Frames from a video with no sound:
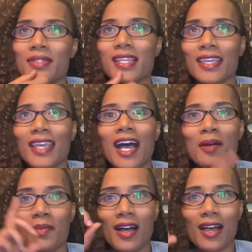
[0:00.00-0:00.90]
It's like
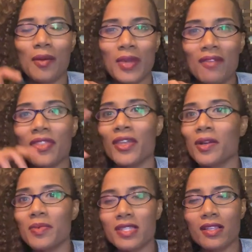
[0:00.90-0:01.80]
we have a
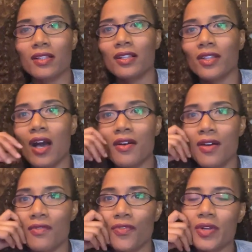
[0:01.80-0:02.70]
therapist, a law
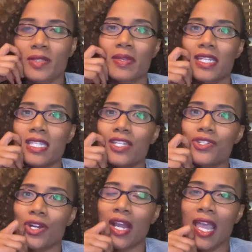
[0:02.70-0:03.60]
enforcement, a
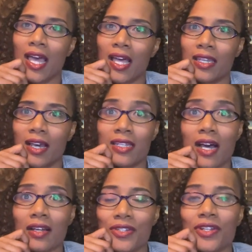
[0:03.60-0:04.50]
teacher, and a
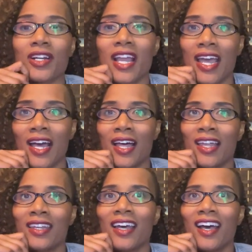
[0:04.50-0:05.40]
doctor.
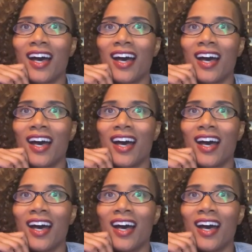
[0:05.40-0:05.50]
And